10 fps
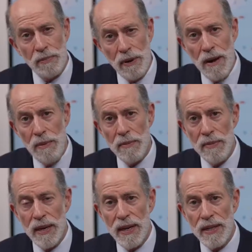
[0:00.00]
a problem
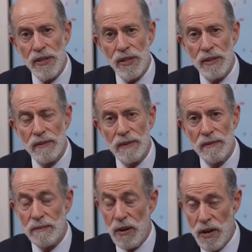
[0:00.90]
that has
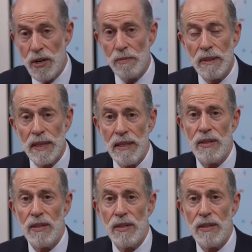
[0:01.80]
arguably